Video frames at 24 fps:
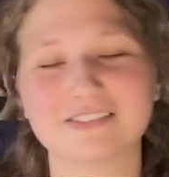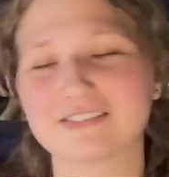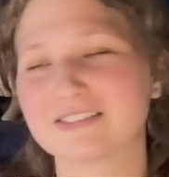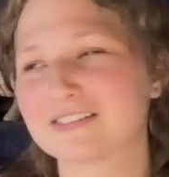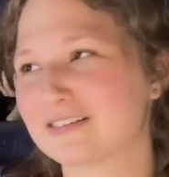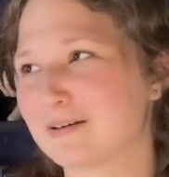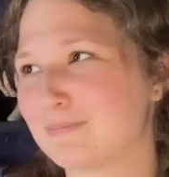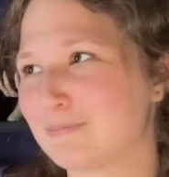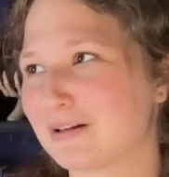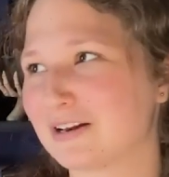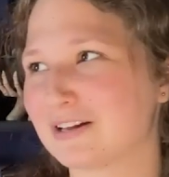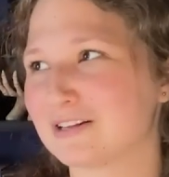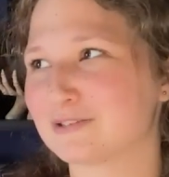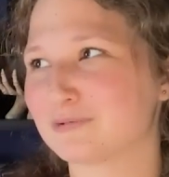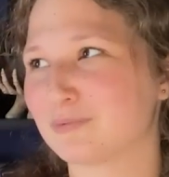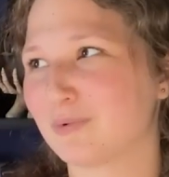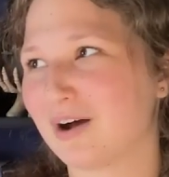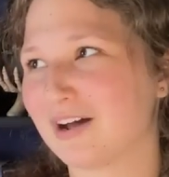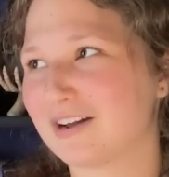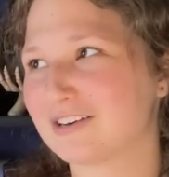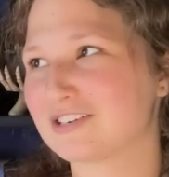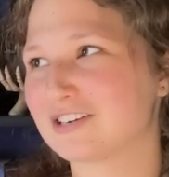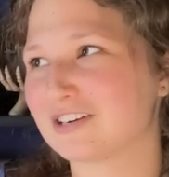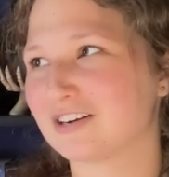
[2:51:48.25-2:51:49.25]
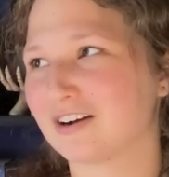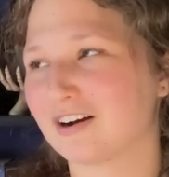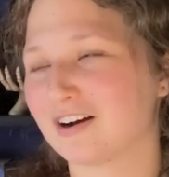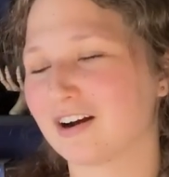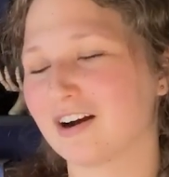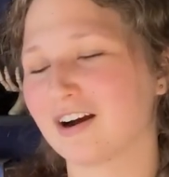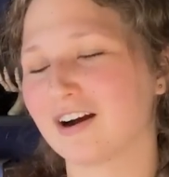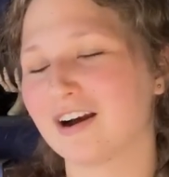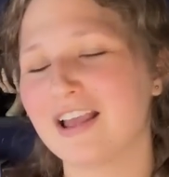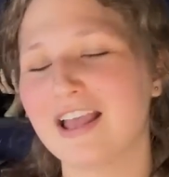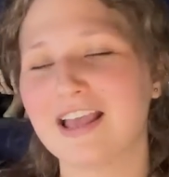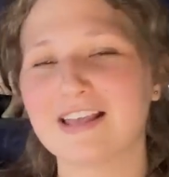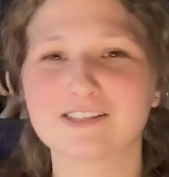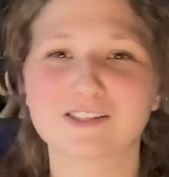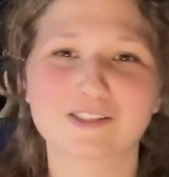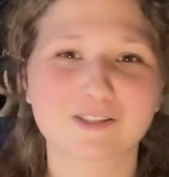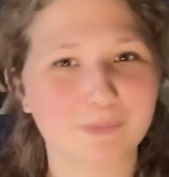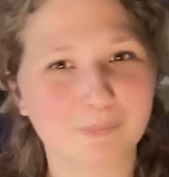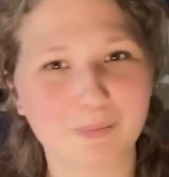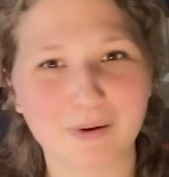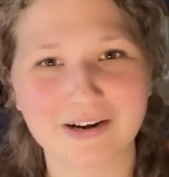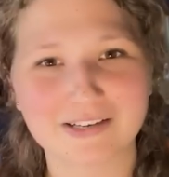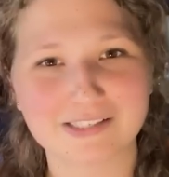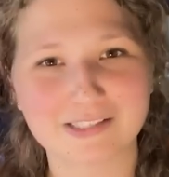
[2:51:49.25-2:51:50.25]
somebody's watching her.
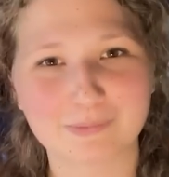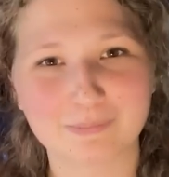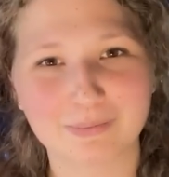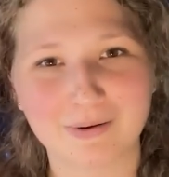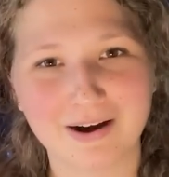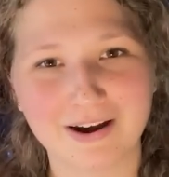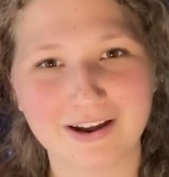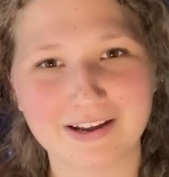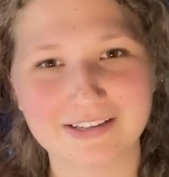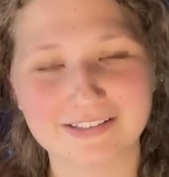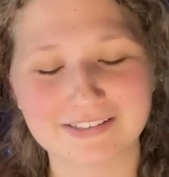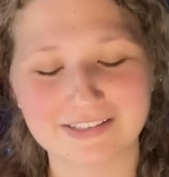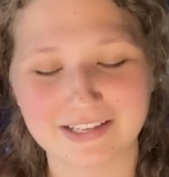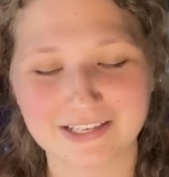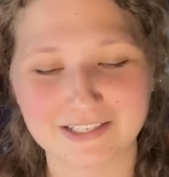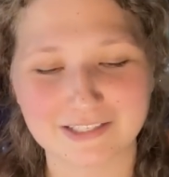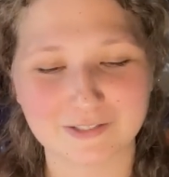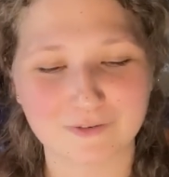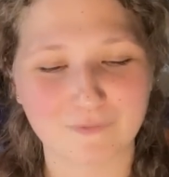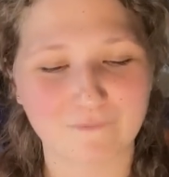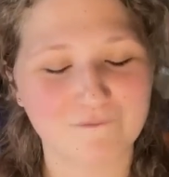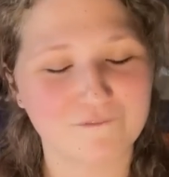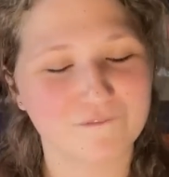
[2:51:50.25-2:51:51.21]
Surprise, surprise, it's